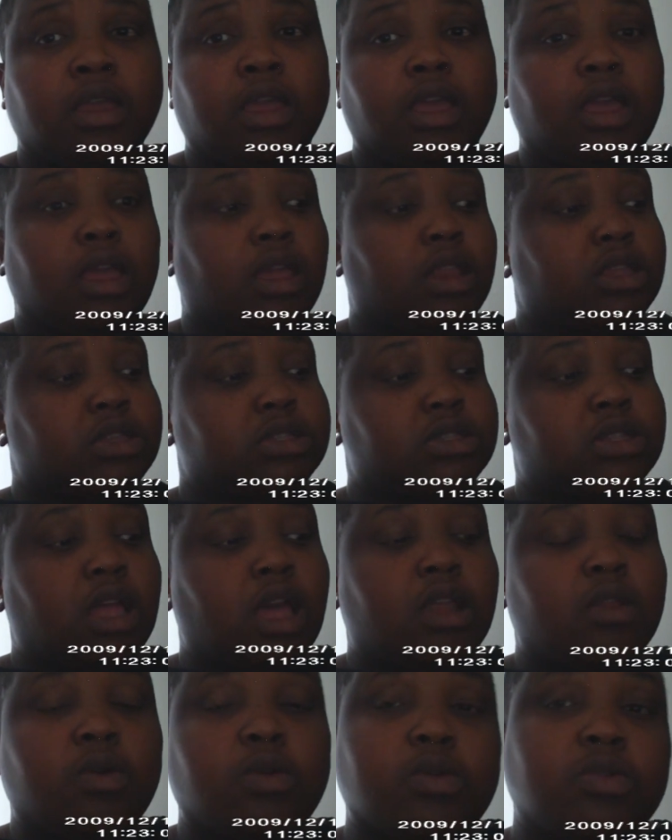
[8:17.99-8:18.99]
And it's
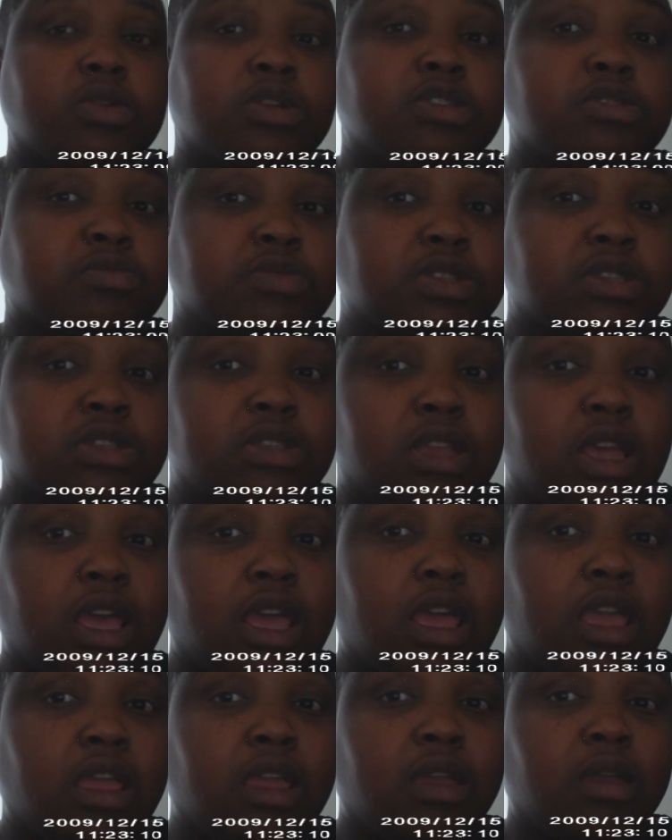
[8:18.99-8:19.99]
not on Christmas
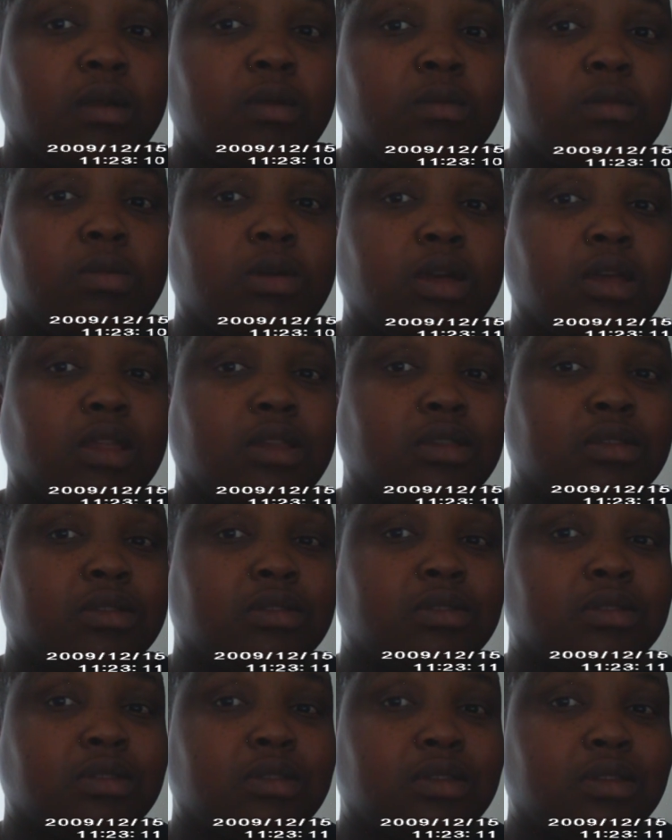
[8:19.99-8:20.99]
Day, but
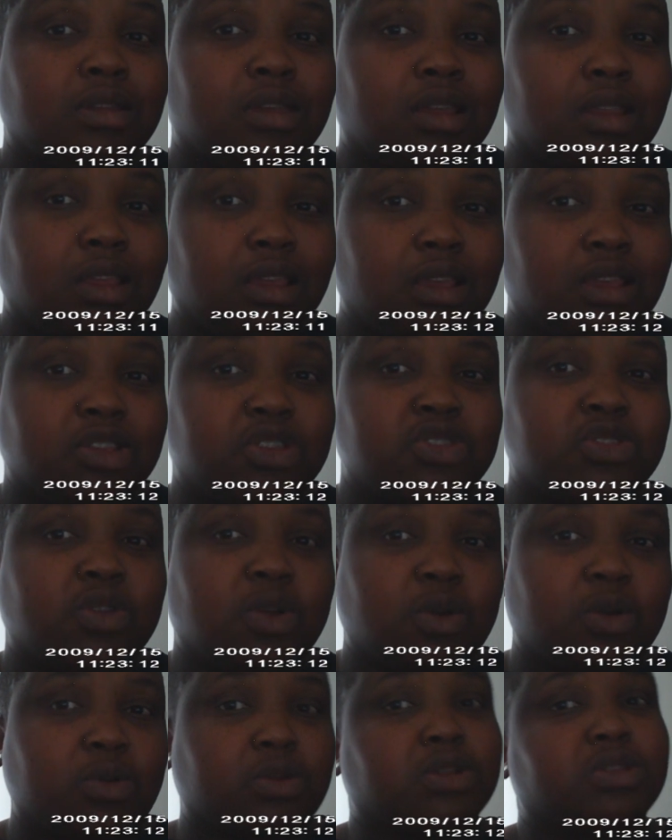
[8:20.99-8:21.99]
it is
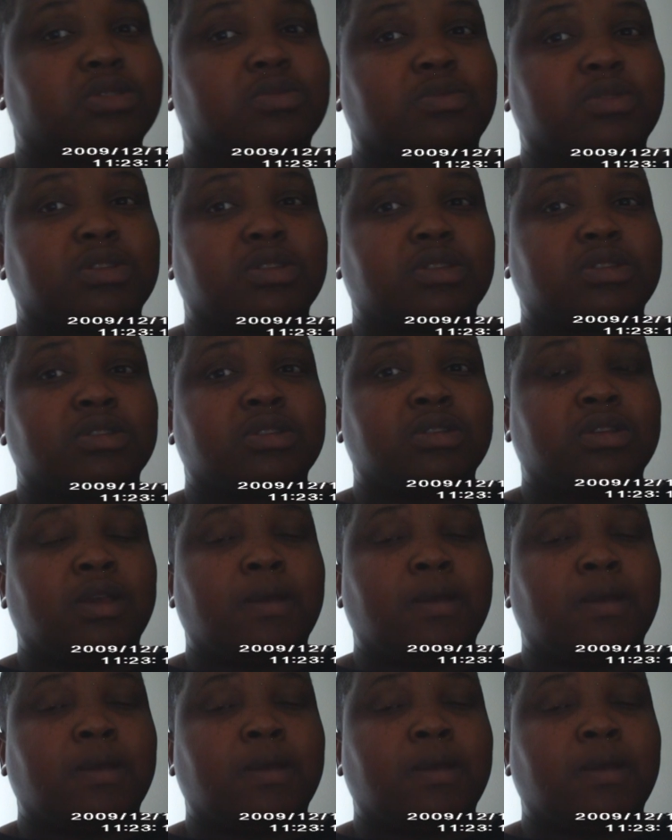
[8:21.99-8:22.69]
your Christmas.